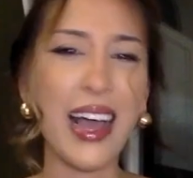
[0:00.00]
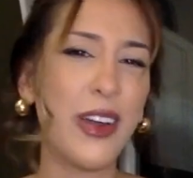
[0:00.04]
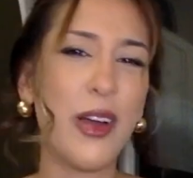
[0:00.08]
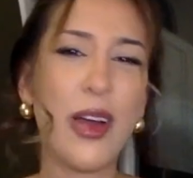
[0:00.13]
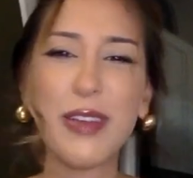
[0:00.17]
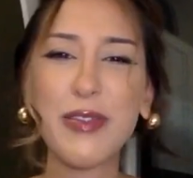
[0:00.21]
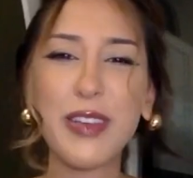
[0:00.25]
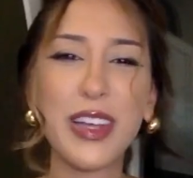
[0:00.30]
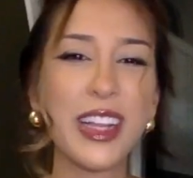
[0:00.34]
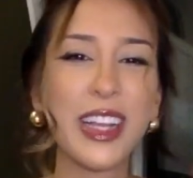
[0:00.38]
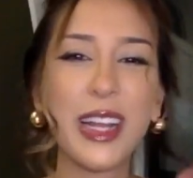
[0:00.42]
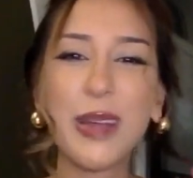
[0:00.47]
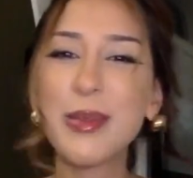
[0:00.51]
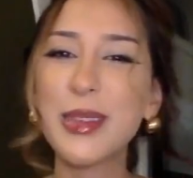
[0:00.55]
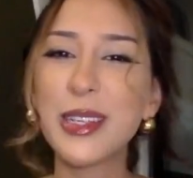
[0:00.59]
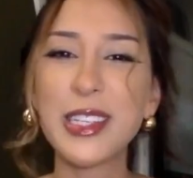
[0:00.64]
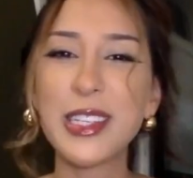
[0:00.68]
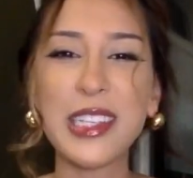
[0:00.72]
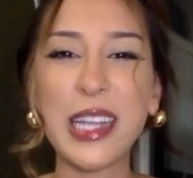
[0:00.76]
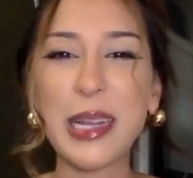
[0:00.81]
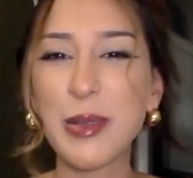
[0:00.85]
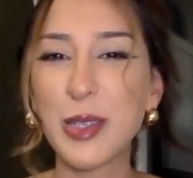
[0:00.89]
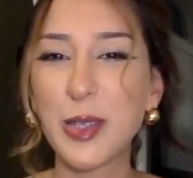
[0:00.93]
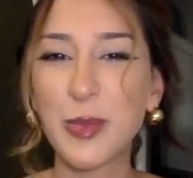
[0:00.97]
no, I feel like I'm in the
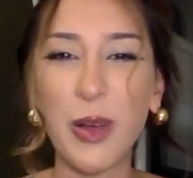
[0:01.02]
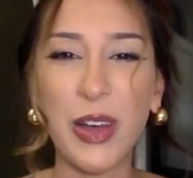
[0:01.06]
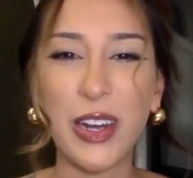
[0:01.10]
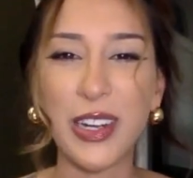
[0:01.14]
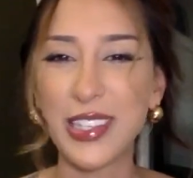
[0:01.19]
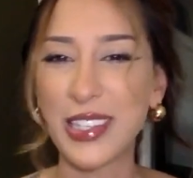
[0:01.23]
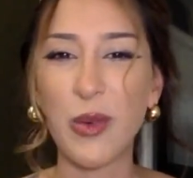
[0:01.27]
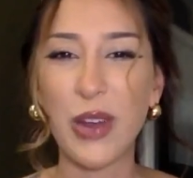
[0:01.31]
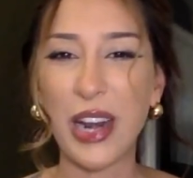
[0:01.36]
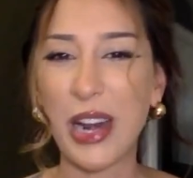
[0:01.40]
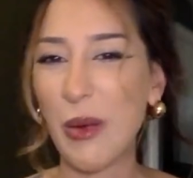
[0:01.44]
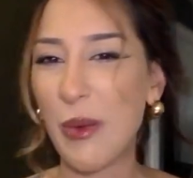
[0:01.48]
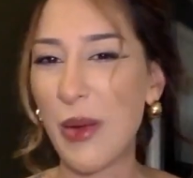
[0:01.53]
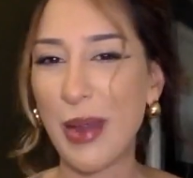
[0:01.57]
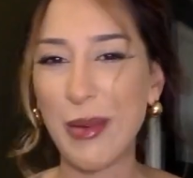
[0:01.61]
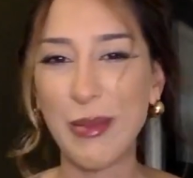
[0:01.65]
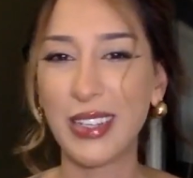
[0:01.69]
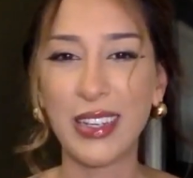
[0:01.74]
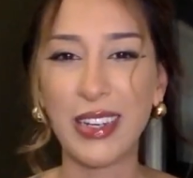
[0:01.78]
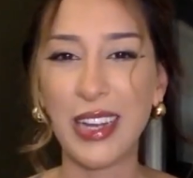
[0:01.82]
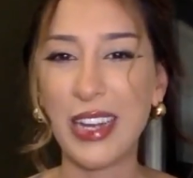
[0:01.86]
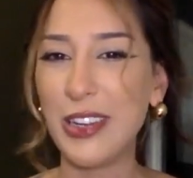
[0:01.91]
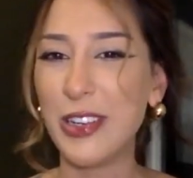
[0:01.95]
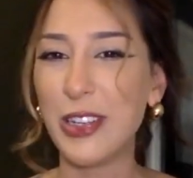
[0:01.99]
same spot as when I went
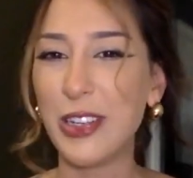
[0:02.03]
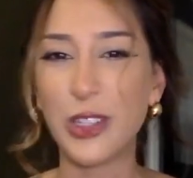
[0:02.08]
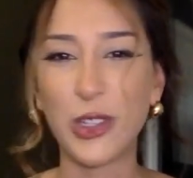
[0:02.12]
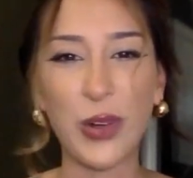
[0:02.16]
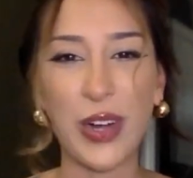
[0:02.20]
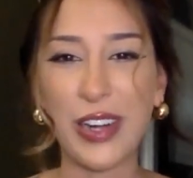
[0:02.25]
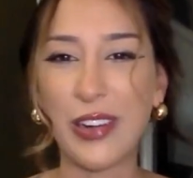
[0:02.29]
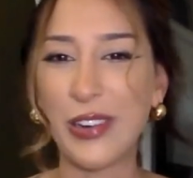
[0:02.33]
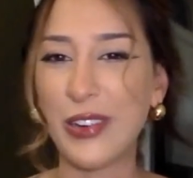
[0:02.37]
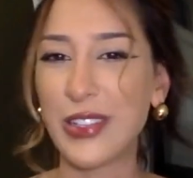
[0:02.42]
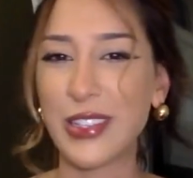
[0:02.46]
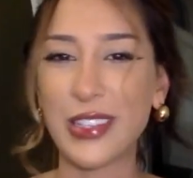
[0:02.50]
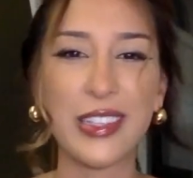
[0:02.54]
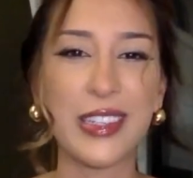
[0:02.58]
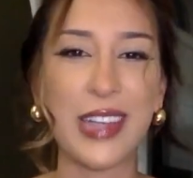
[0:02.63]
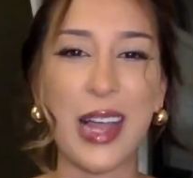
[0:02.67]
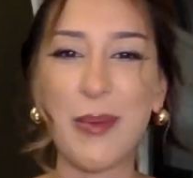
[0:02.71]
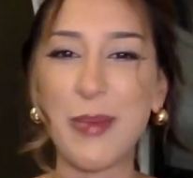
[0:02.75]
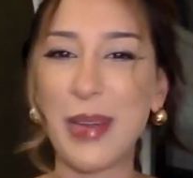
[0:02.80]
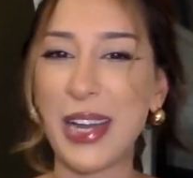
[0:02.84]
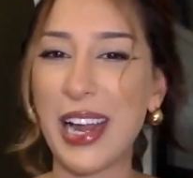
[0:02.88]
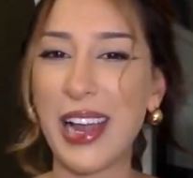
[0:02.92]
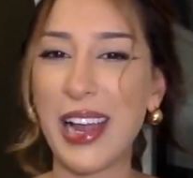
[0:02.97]
into Traitors is coming